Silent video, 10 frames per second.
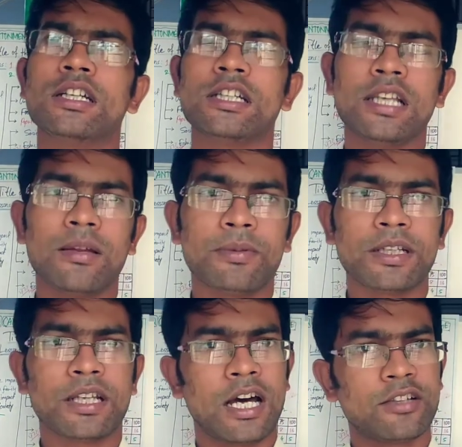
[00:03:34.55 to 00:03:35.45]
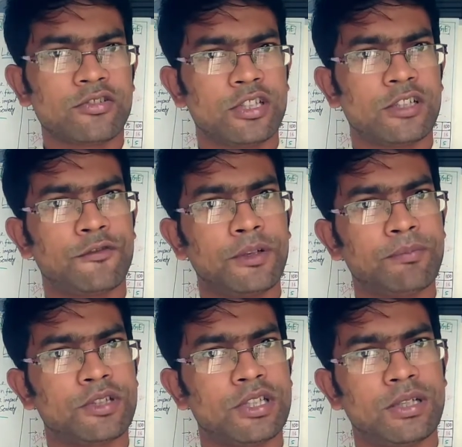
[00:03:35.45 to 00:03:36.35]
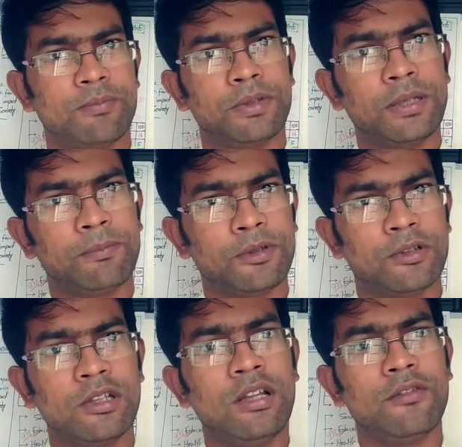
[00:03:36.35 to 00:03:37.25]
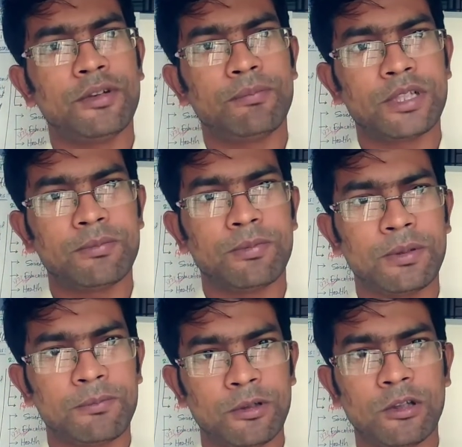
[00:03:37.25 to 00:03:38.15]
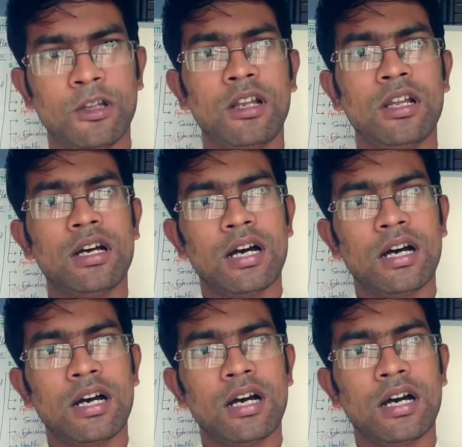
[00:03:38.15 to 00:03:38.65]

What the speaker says: 1150 people, 50 people